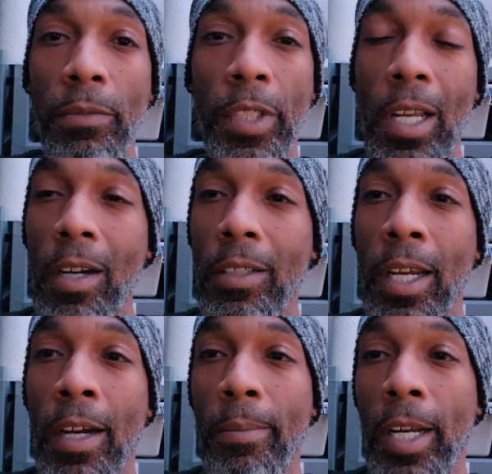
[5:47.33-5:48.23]
Shout out to
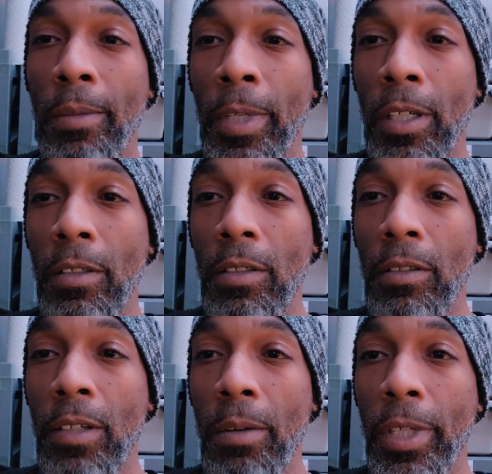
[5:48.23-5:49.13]
everybody, man
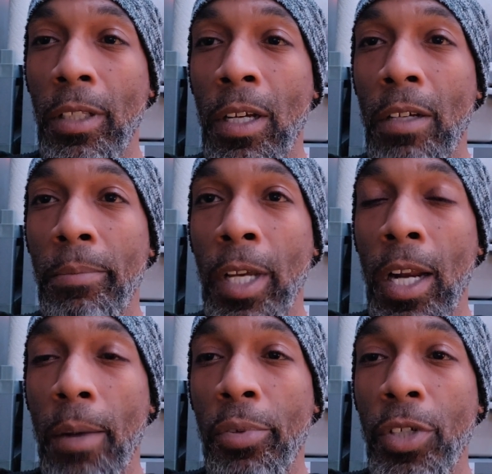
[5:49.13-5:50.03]
number love, man.
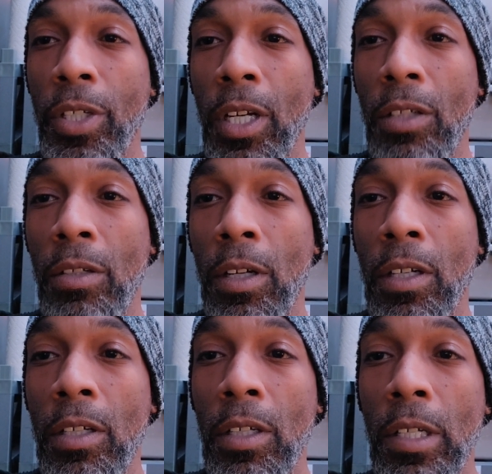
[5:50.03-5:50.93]
I appreciate y'all.